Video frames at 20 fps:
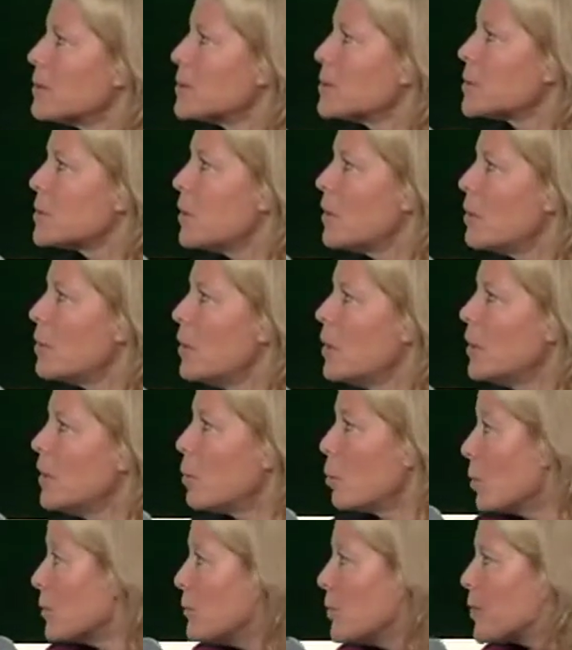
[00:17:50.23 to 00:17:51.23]
So
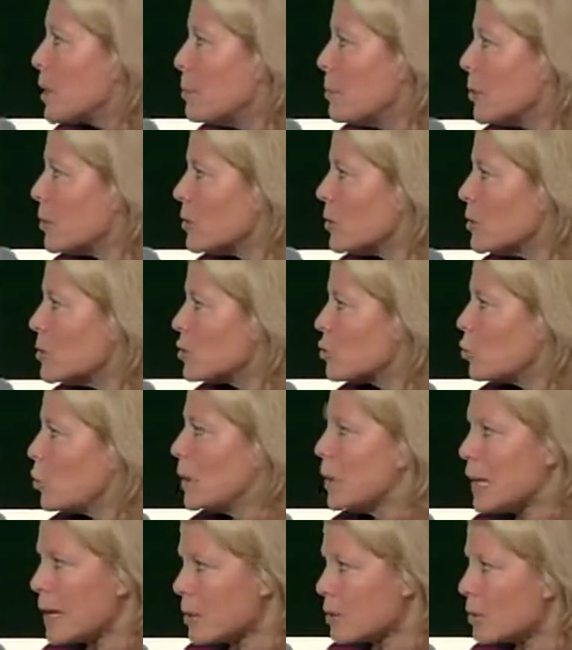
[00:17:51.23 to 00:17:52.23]
we're very bullish.
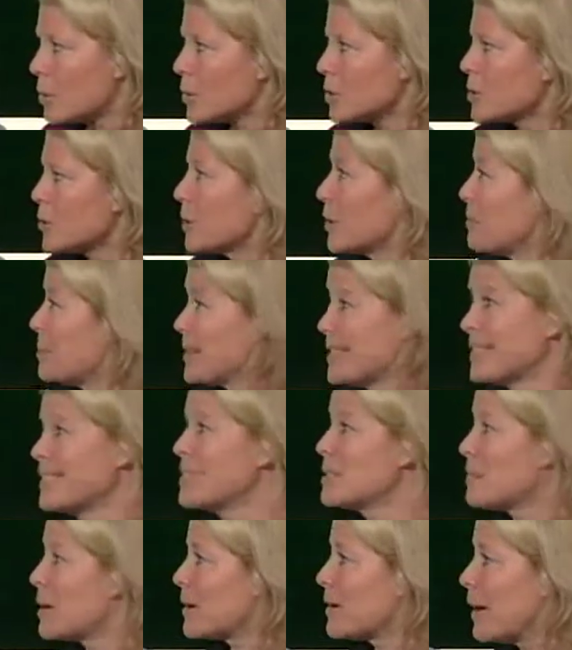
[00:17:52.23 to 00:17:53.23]
We like what we're doing because
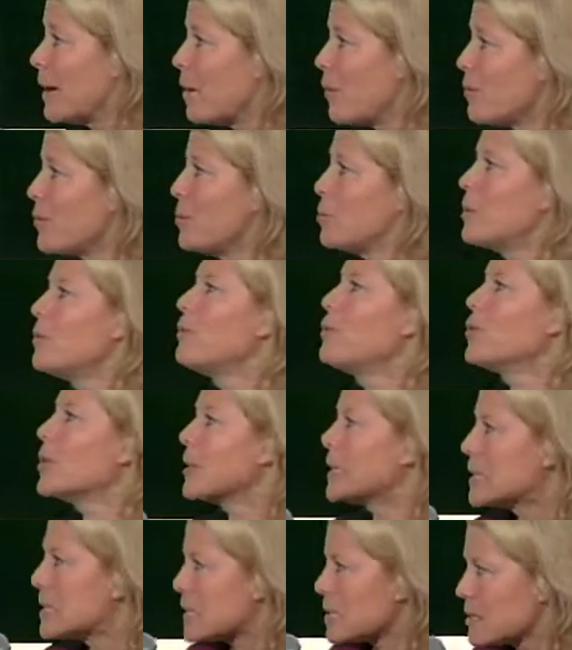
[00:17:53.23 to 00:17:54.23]
it's about health, and we feel
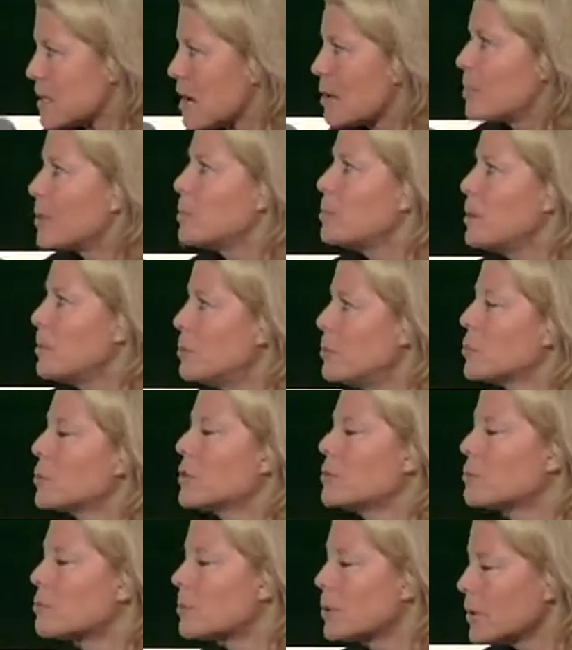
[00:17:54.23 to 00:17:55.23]
like it's a topic people
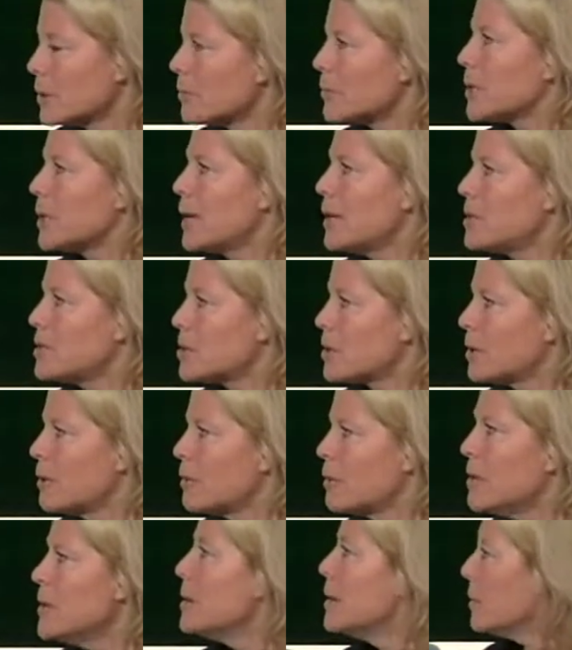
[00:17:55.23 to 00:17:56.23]
can really relate
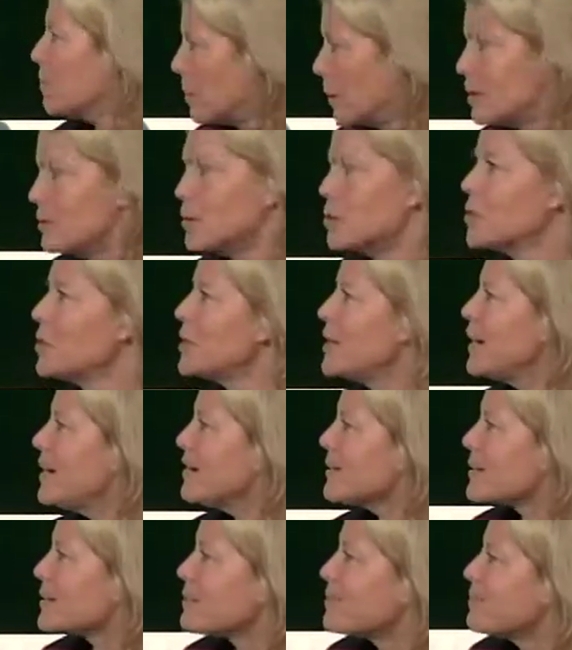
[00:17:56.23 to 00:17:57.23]
to, but early
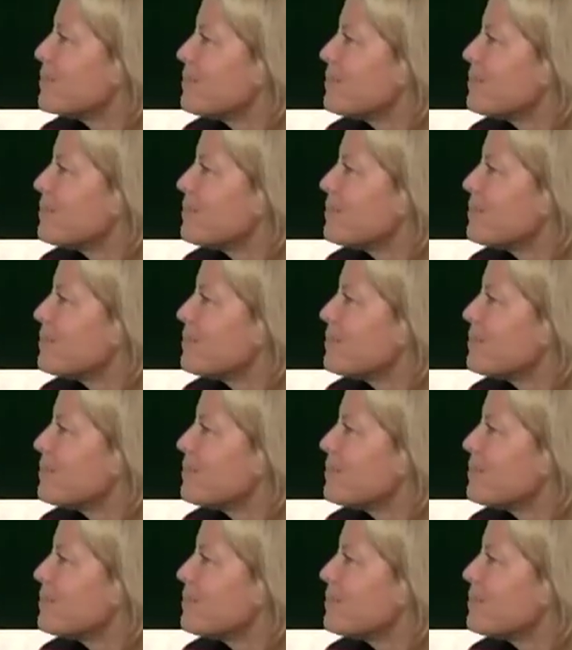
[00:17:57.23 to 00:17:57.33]
days.